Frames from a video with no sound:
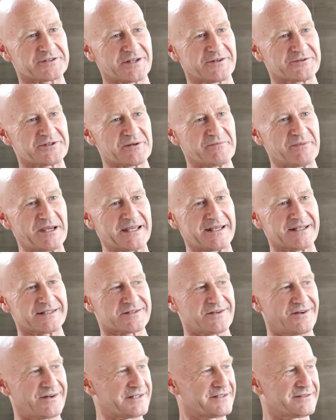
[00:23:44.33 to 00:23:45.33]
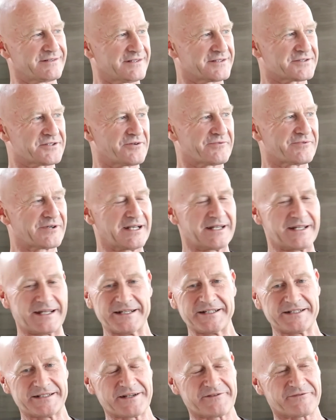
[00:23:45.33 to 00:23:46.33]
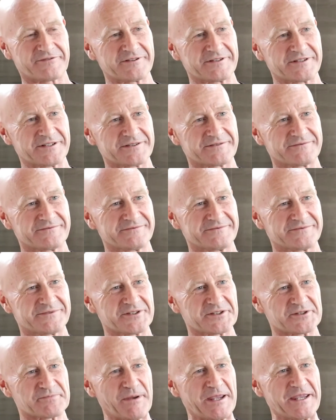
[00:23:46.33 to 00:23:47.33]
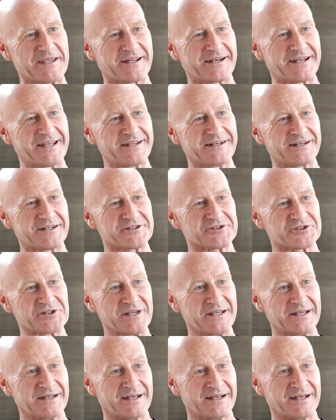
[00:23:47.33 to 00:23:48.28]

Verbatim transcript: So to me, it's like it's not really any different to, to in English.